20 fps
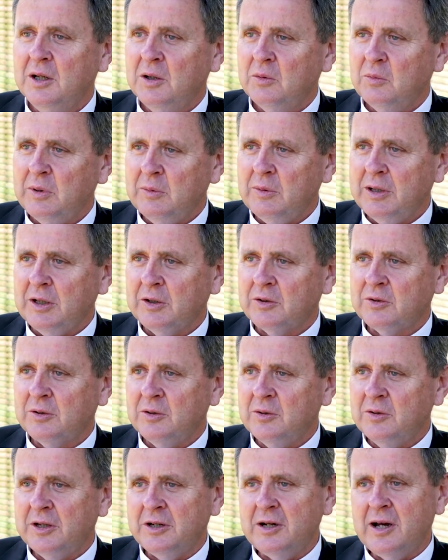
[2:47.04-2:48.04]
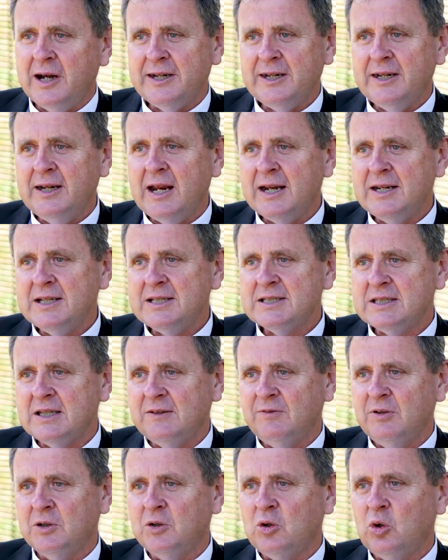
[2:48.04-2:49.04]
we went through the
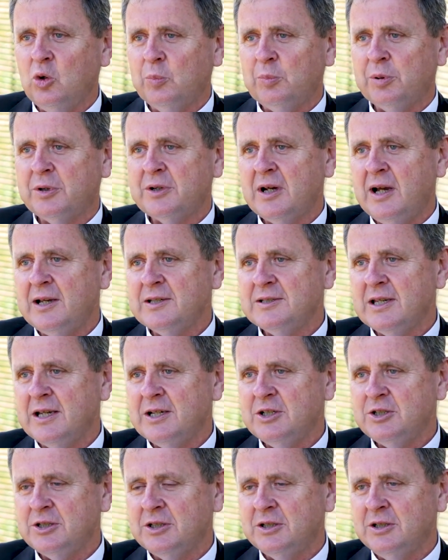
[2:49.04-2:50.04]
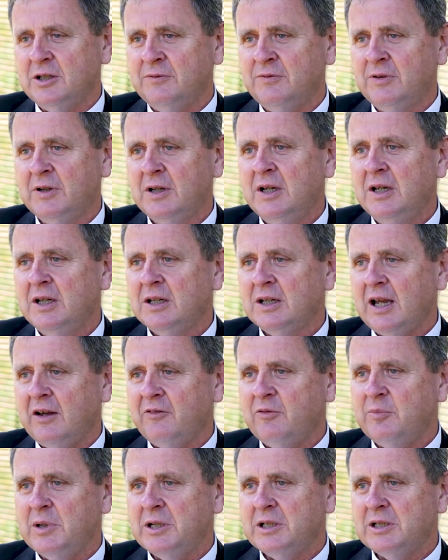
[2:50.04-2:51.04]
1987 corporatisation of
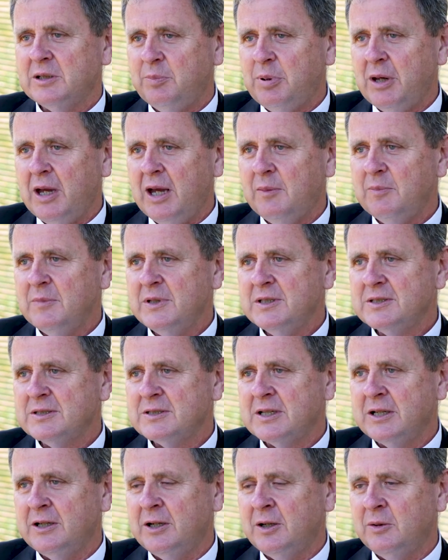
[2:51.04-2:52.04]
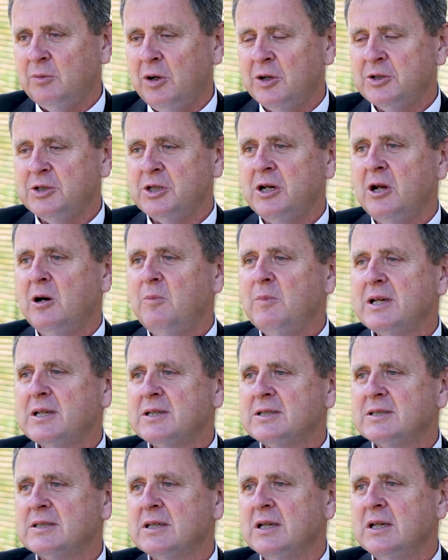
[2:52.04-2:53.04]
government departments under
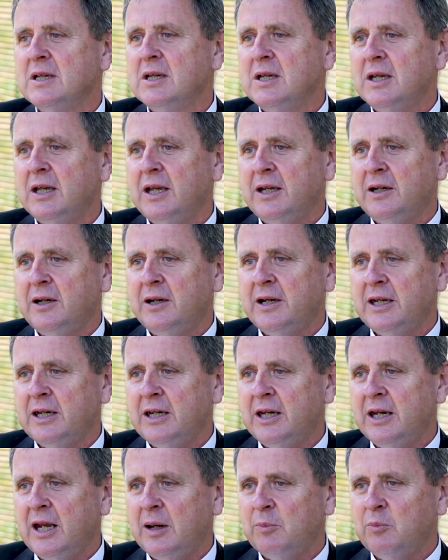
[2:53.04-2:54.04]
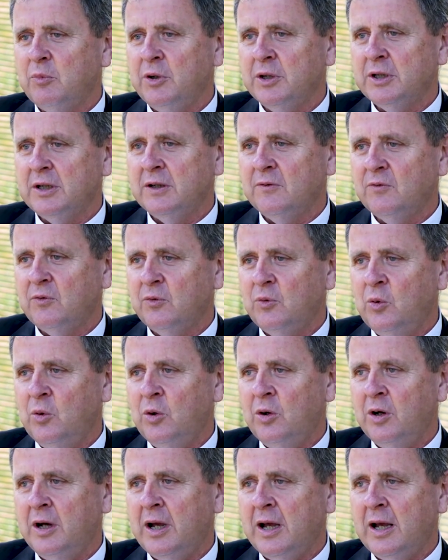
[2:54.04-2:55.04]
Rogernomics, and I ended up working
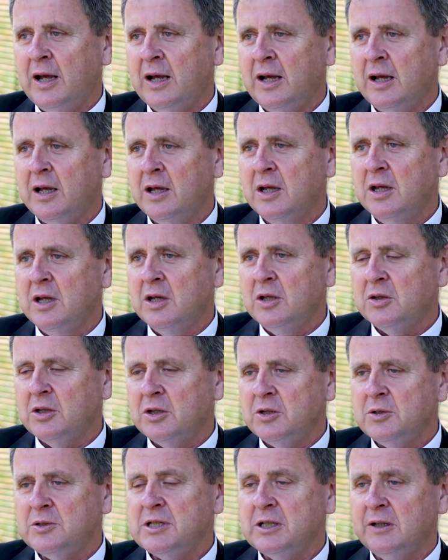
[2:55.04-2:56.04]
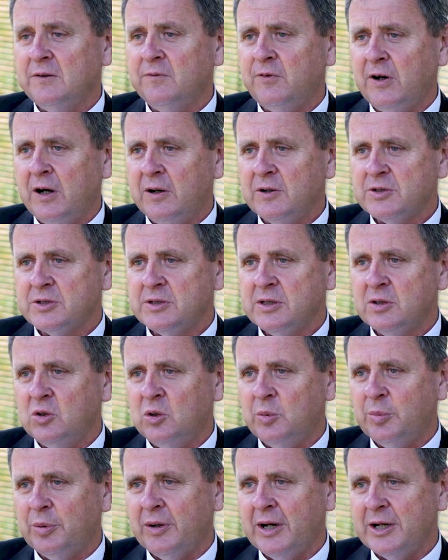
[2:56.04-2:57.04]
for the New Zealand Forestry
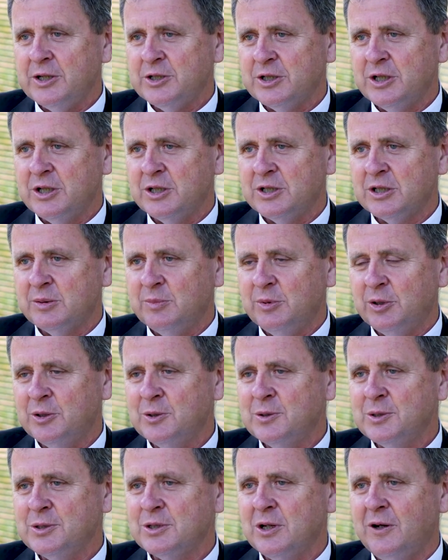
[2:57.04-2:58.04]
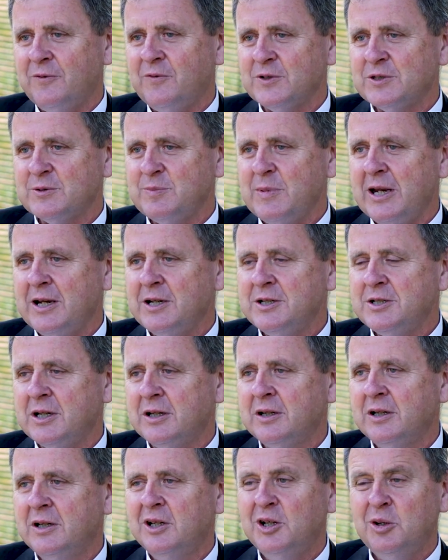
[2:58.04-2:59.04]
Corporation in Timaru as office manager.
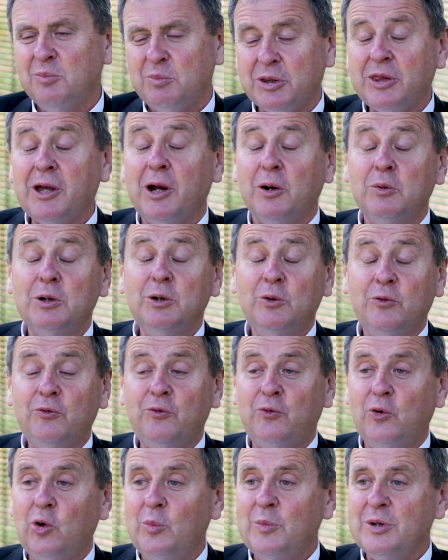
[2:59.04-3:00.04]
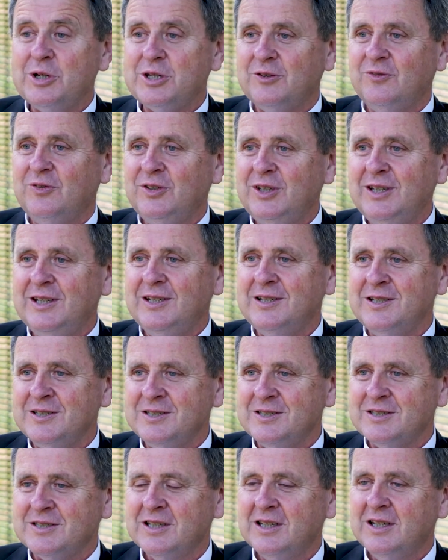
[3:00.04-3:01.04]
But they were real formative
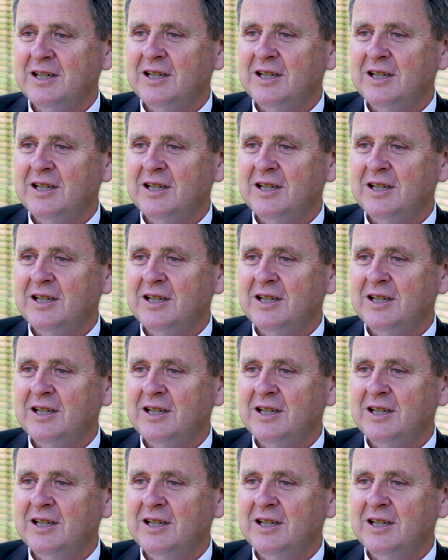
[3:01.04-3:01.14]
years